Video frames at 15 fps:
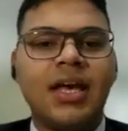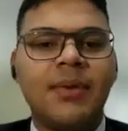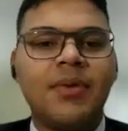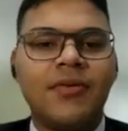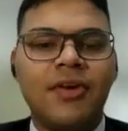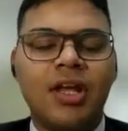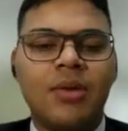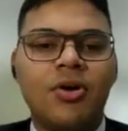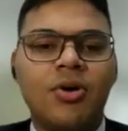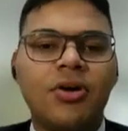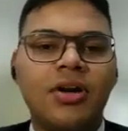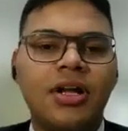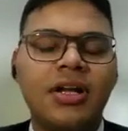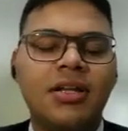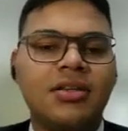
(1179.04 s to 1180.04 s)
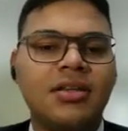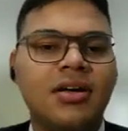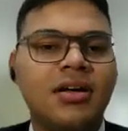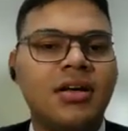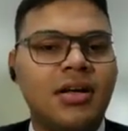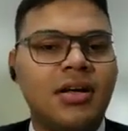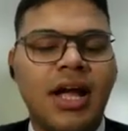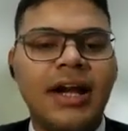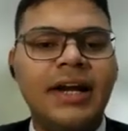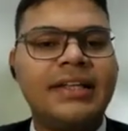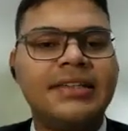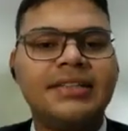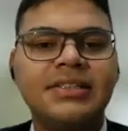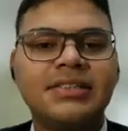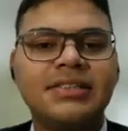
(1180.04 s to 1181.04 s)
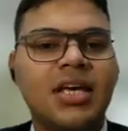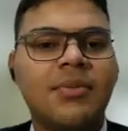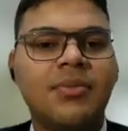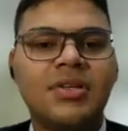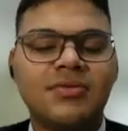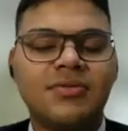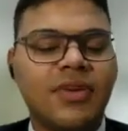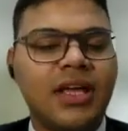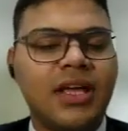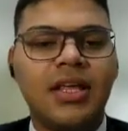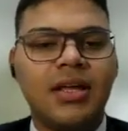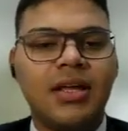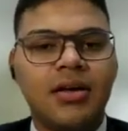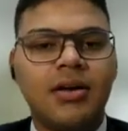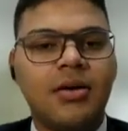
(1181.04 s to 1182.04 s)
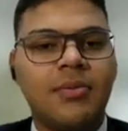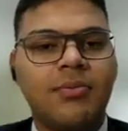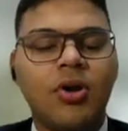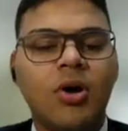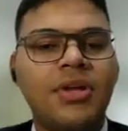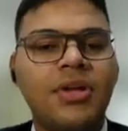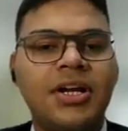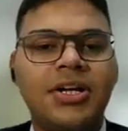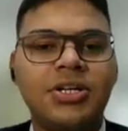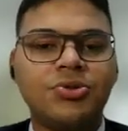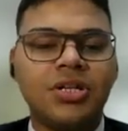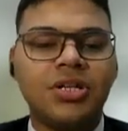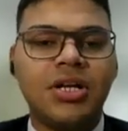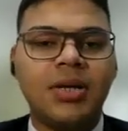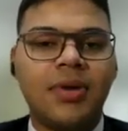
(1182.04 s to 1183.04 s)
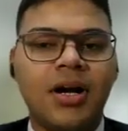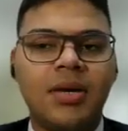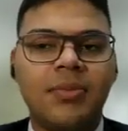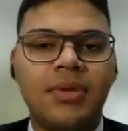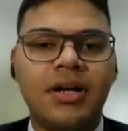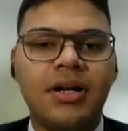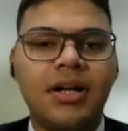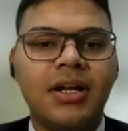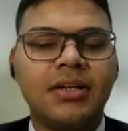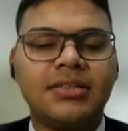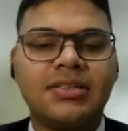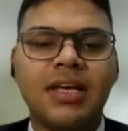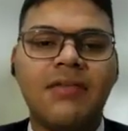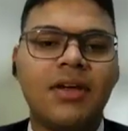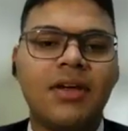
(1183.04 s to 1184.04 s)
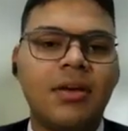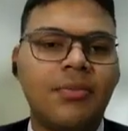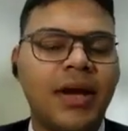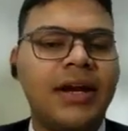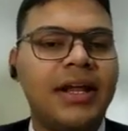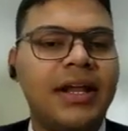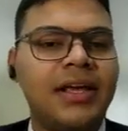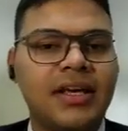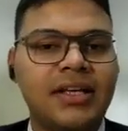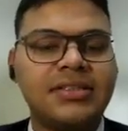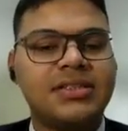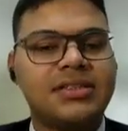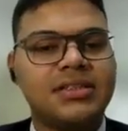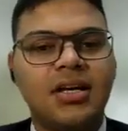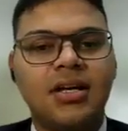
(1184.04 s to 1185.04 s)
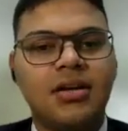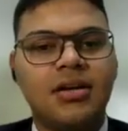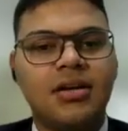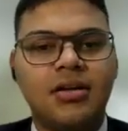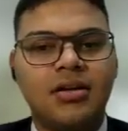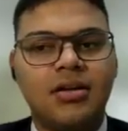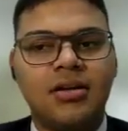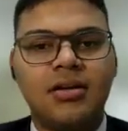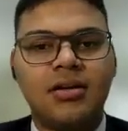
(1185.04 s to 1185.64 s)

yes, I am aware about it. The ITC scam is very prominent issue in the department, and several pending cases are